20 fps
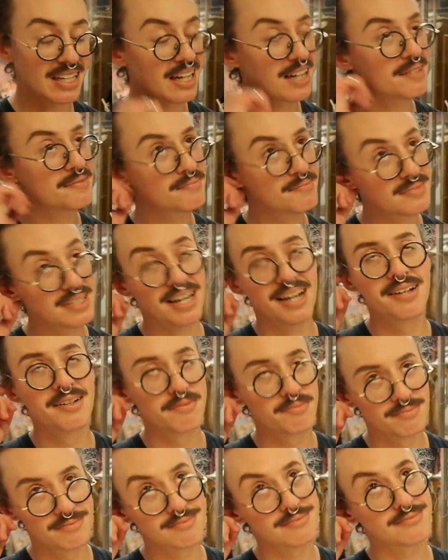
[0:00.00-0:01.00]
Yeah. There's yeah. a
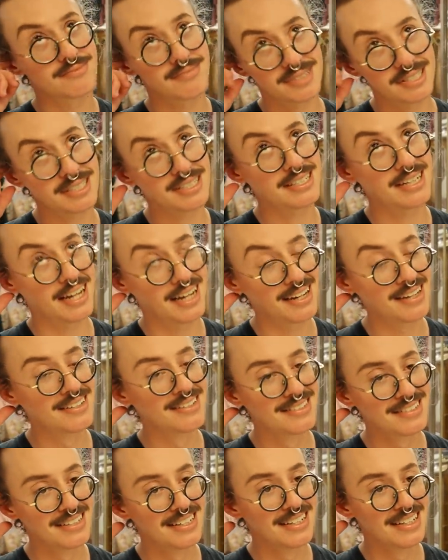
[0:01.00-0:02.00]
lot to touch yeah. on.
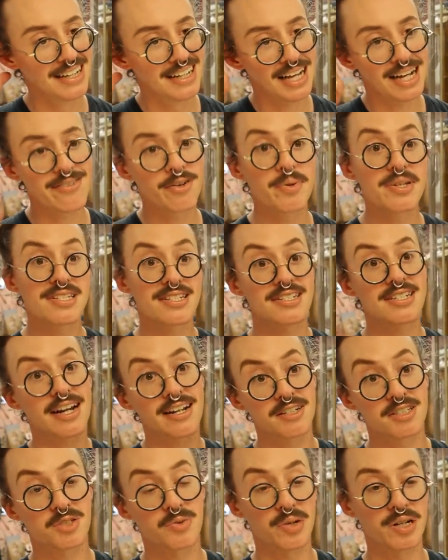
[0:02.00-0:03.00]
Everyone's
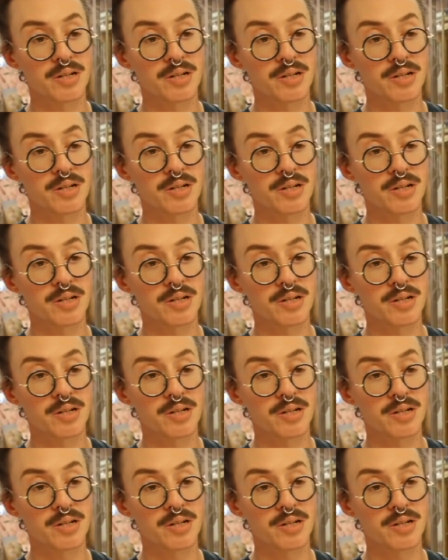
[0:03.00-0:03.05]
entitled to.